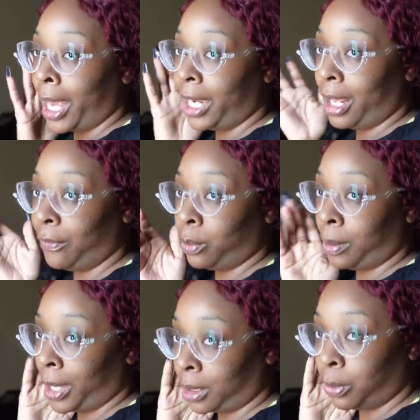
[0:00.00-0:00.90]
Never
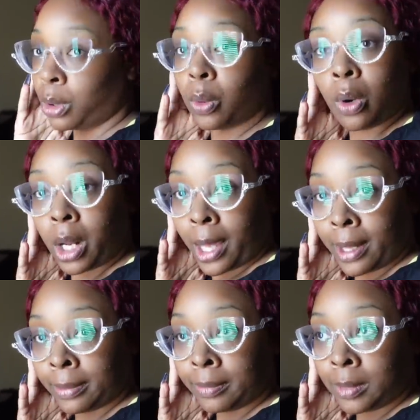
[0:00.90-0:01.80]
went back to pour the water
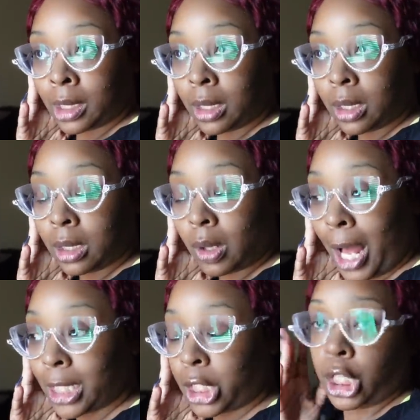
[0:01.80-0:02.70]
out. So
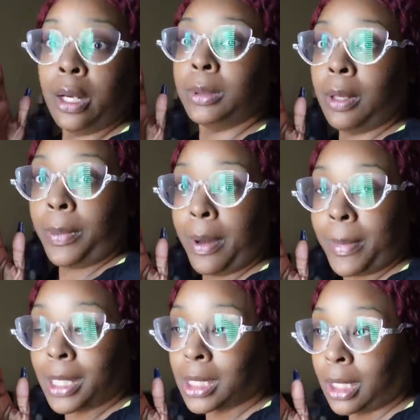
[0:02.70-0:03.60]
I jumped up out
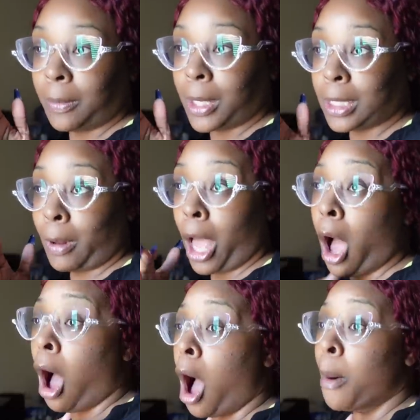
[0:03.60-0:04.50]
my sleep because I'm like,
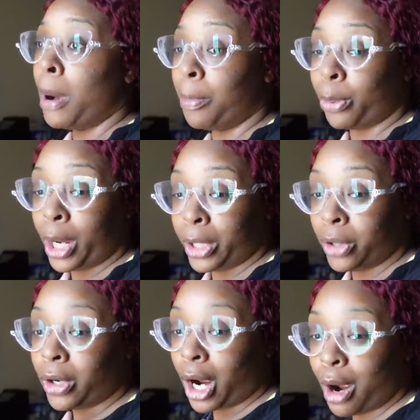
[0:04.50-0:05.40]
my brand
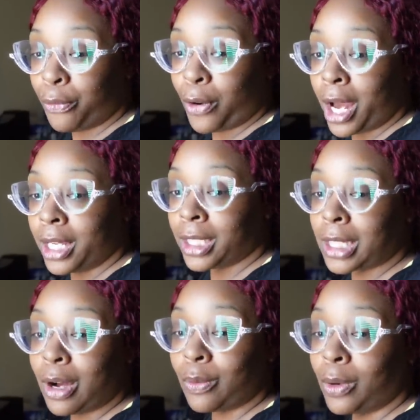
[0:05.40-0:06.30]
new air fryer is
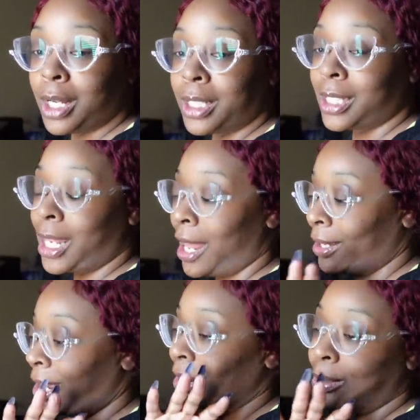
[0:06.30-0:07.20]
gonna rust.
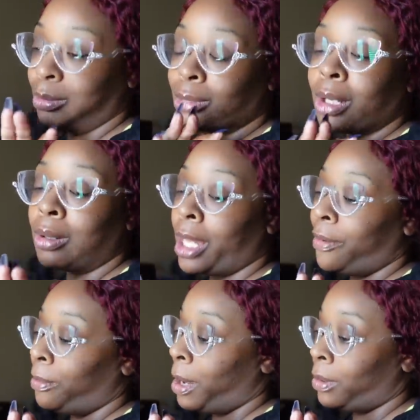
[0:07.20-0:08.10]
Y'all don't don't
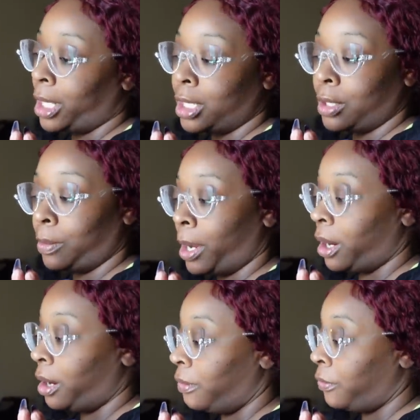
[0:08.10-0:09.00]
laugh at my relationship with
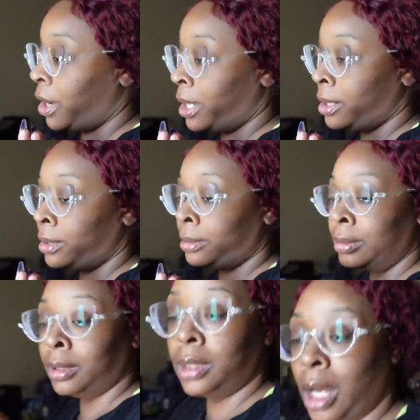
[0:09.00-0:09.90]
my air fryer.
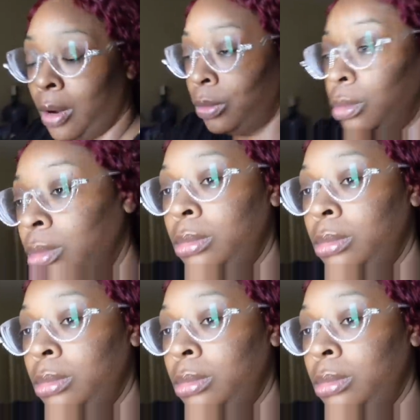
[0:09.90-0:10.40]
Don't.